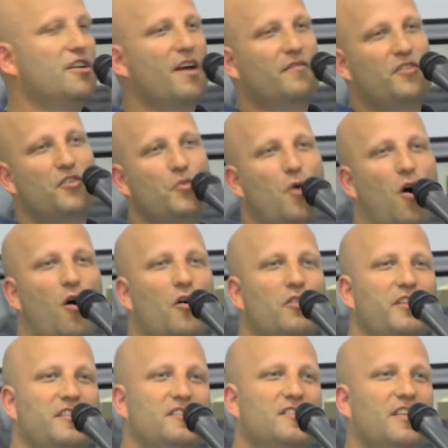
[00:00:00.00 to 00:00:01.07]
You have to do all
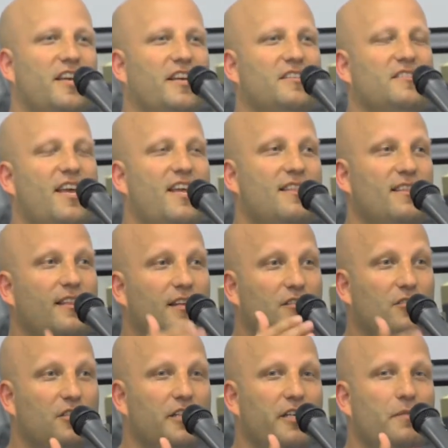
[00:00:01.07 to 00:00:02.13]
these things. And
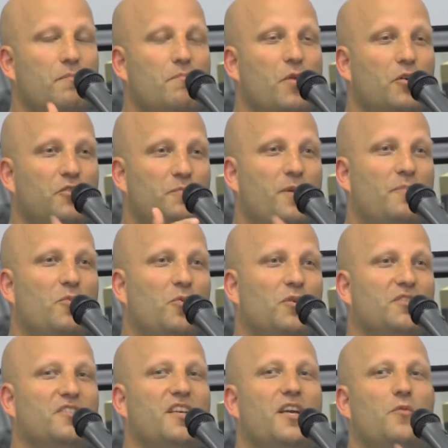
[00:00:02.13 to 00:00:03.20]
literally, most people
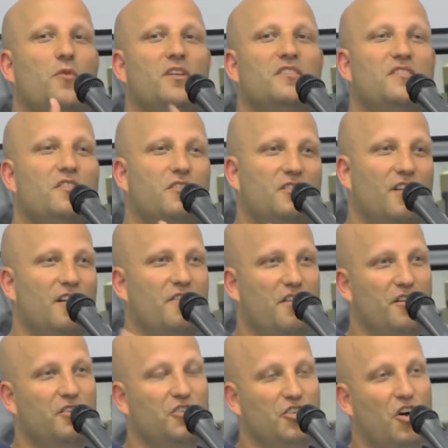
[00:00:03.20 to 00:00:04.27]
will say once they're done
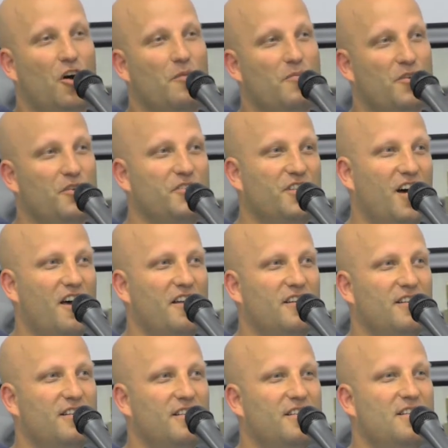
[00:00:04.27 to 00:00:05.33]
their job, they're done.
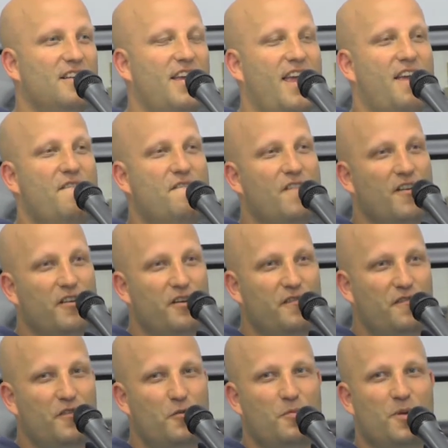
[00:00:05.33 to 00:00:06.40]
And very
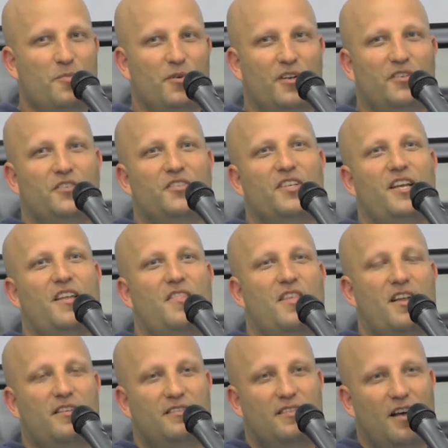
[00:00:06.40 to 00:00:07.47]
few people understand
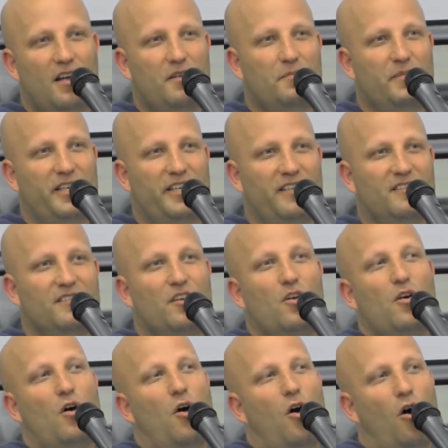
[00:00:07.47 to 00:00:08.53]
that done means
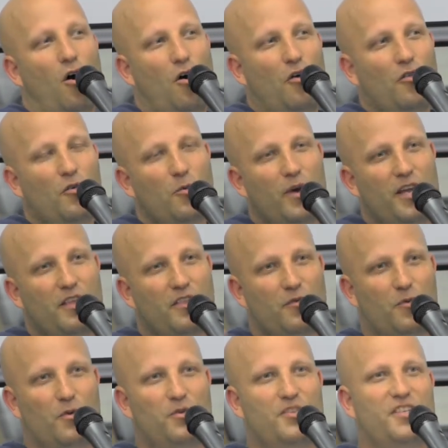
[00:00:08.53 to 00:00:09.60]
all the way
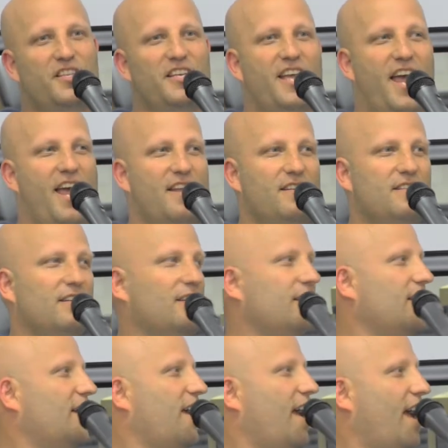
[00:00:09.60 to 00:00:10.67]
through to the end,
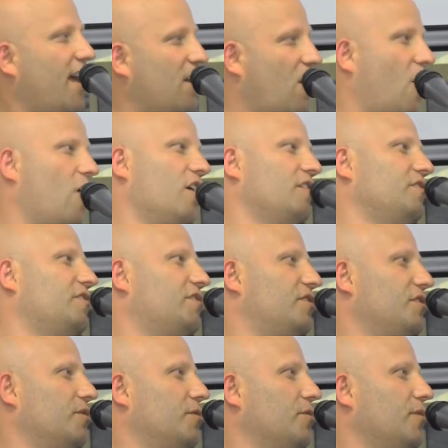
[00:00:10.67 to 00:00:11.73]
and on
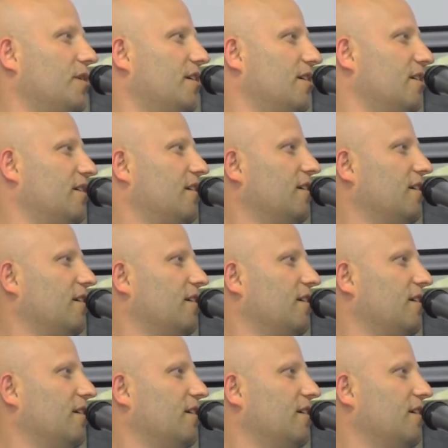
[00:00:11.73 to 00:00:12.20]
to